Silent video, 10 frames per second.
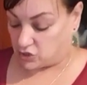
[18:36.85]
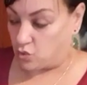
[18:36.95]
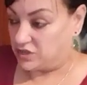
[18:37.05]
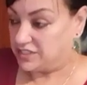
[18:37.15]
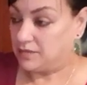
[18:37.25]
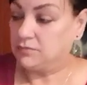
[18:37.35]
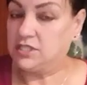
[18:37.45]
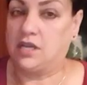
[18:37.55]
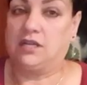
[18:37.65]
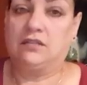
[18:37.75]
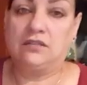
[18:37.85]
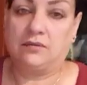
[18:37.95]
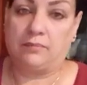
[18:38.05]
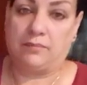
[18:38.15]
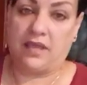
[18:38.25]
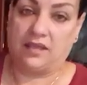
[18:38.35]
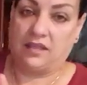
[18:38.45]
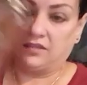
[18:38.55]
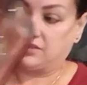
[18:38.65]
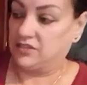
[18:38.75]
So once I'm done
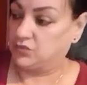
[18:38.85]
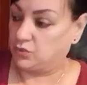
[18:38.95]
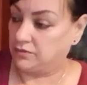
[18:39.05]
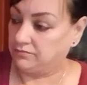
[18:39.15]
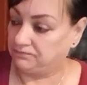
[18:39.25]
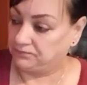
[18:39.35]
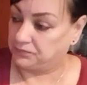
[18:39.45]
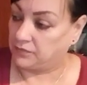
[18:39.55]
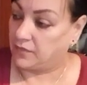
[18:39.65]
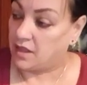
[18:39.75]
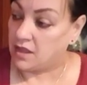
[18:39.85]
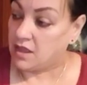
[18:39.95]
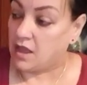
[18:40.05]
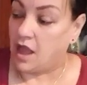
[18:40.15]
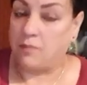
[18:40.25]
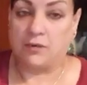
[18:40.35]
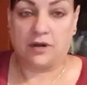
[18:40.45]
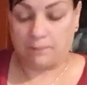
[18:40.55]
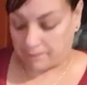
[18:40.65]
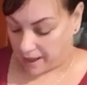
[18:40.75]
making this one, I'm
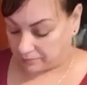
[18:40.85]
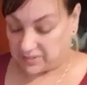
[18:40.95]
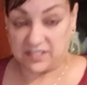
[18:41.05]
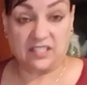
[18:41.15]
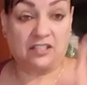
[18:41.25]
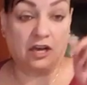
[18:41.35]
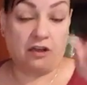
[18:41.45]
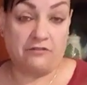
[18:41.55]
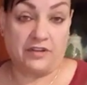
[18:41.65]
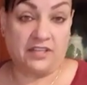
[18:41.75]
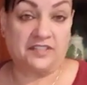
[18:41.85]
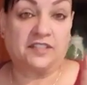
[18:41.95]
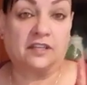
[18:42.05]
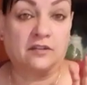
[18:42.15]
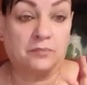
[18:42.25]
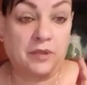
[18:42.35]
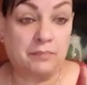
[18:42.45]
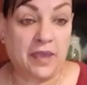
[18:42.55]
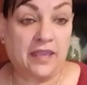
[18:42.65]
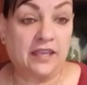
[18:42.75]
gonna pop this in the oven. It's gonna be
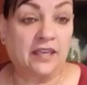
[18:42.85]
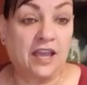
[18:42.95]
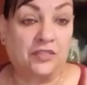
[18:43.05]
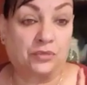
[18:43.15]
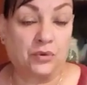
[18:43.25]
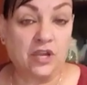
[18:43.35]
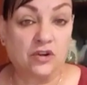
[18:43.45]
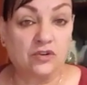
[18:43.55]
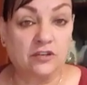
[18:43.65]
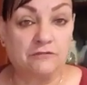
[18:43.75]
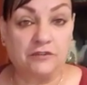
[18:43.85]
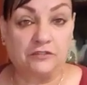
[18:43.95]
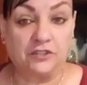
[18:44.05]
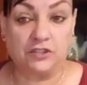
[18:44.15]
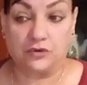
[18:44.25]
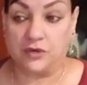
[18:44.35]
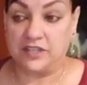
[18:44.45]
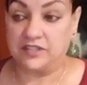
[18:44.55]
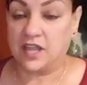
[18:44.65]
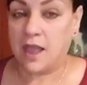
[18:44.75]
baking at 350
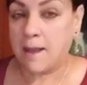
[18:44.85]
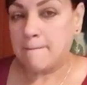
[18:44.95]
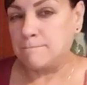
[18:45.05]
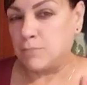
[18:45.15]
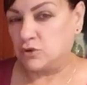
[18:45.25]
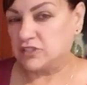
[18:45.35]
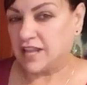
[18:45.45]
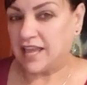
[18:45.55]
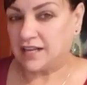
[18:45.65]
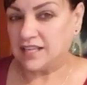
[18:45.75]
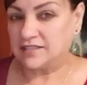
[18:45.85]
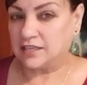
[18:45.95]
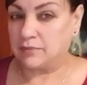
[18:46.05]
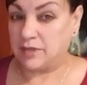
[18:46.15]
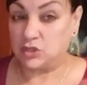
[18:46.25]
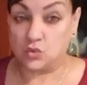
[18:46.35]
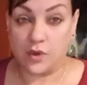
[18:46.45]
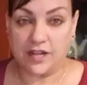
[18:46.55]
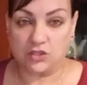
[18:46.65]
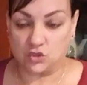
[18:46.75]
degrees. Most likely it's gonna be
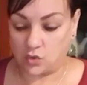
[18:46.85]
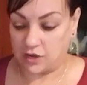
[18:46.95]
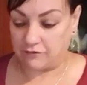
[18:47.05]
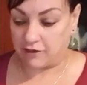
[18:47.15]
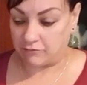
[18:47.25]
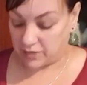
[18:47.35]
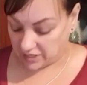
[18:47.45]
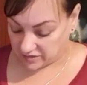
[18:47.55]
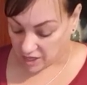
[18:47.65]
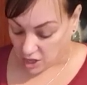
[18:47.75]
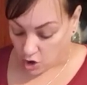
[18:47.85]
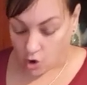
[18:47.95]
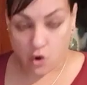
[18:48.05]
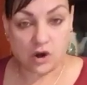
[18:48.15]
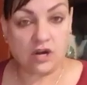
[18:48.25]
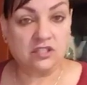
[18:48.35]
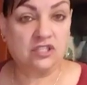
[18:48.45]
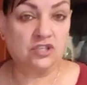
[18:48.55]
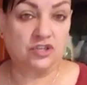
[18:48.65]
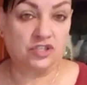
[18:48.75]
20 to 25 minutes or
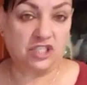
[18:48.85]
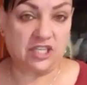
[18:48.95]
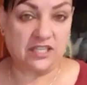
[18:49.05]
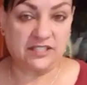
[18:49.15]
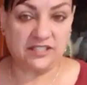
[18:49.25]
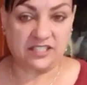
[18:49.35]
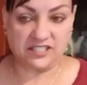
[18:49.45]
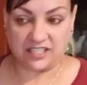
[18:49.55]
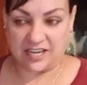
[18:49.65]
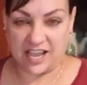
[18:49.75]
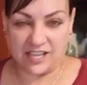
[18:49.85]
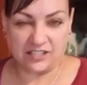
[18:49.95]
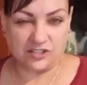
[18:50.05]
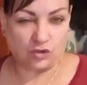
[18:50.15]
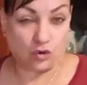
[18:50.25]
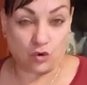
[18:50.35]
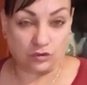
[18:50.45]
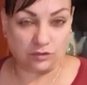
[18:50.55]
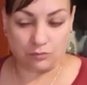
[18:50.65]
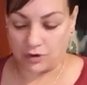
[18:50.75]
until your cheese is a nice
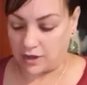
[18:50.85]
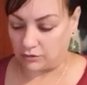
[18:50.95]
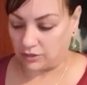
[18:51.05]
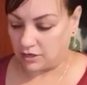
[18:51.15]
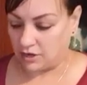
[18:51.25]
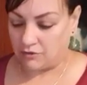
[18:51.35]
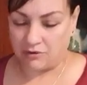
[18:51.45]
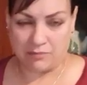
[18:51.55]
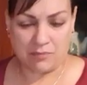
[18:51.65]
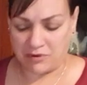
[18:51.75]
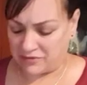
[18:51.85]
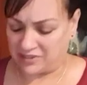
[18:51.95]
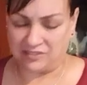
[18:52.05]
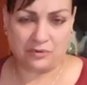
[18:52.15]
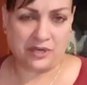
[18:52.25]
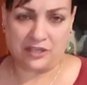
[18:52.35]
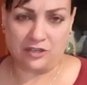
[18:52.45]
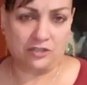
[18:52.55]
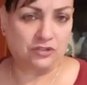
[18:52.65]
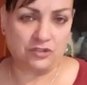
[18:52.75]
golden brown. Remember, everything's already
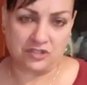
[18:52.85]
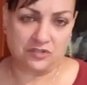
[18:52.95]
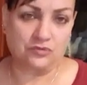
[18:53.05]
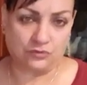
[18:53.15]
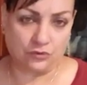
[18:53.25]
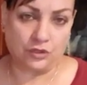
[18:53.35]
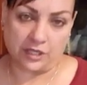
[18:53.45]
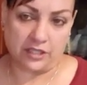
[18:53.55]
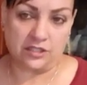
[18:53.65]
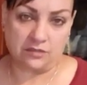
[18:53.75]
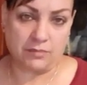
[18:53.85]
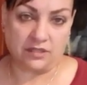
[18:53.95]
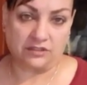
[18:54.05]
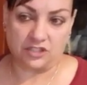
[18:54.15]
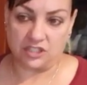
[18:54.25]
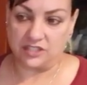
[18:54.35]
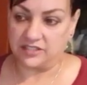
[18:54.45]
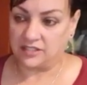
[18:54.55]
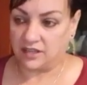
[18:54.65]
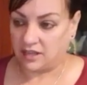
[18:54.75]
cooked, you're just looking to melt the
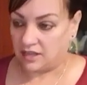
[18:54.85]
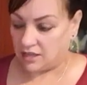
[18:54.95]
cheese.